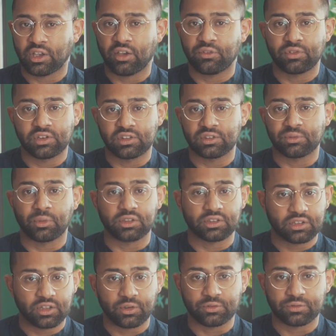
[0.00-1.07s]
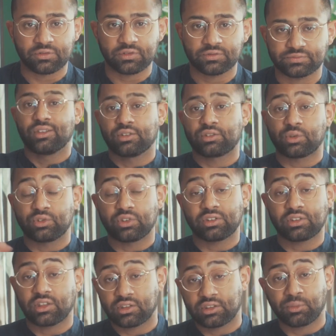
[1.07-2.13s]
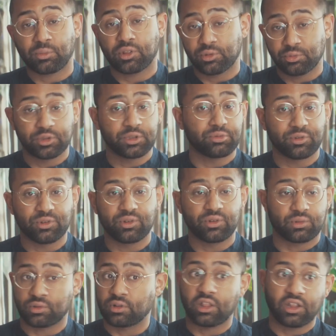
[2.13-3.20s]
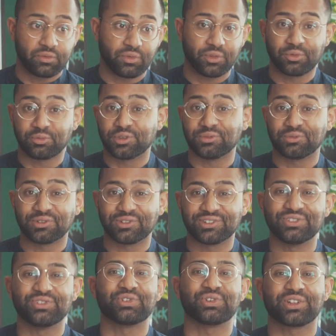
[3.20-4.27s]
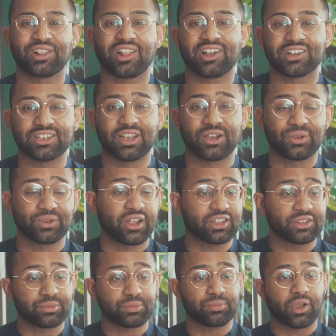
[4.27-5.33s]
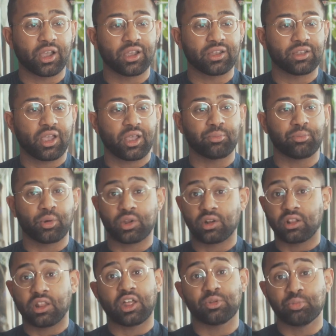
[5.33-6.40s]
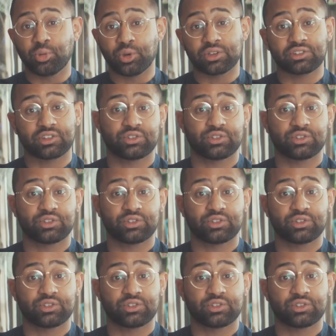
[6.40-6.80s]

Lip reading: confidence in myself. So just like some other people, or a lot of other people during the lockdown, I bought a lot of books.